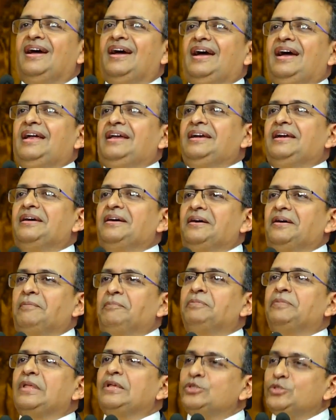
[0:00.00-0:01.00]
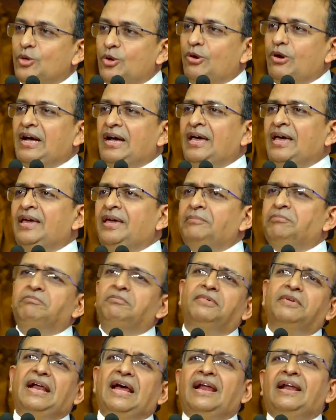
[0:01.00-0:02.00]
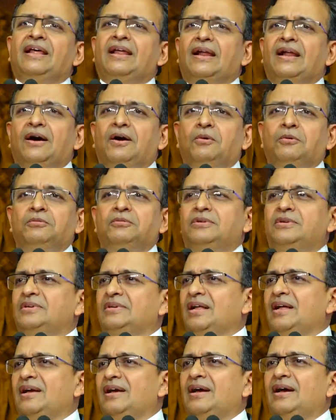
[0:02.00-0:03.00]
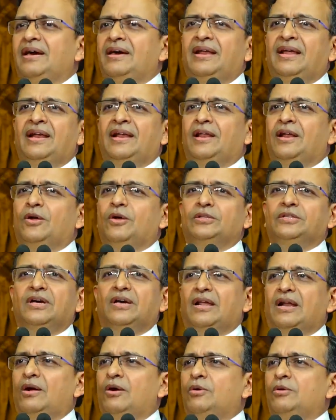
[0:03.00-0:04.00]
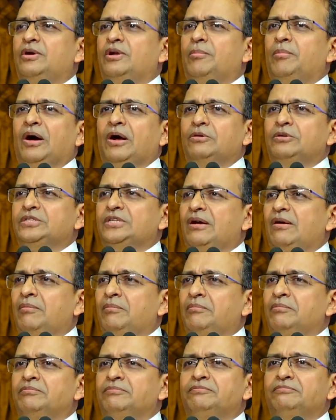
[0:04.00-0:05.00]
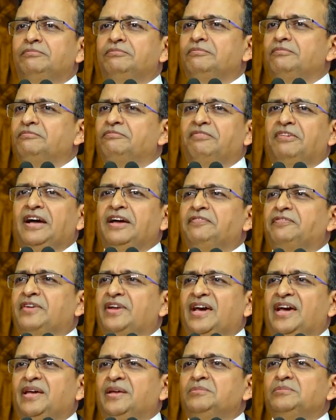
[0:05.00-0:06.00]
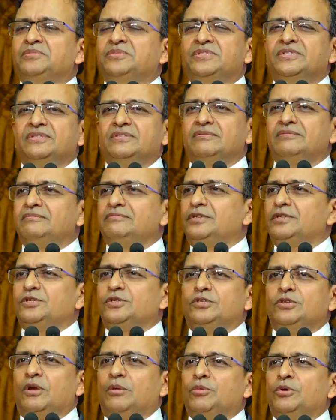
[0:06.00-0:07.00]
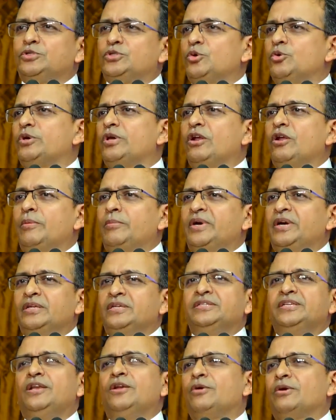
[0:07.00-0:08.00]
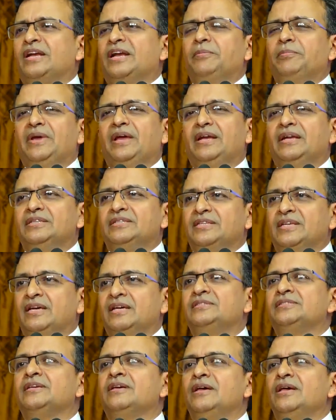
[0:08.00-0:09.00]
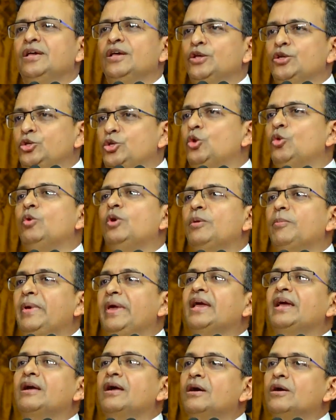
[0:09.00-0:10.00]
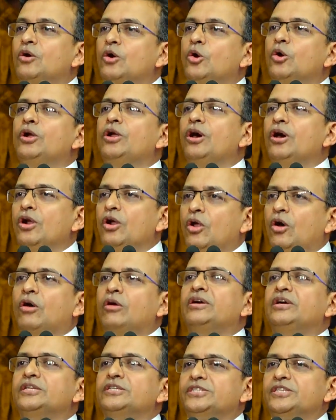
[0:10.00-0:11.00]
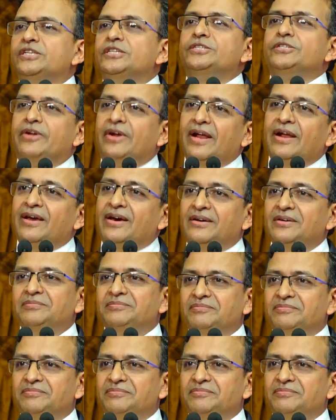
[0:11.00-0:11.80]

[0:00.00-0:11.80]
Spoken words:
And so I ran around the ground about some 5 times, which was almost 2 kilometers. He looked at me and he says, "You will make a good long distance runner."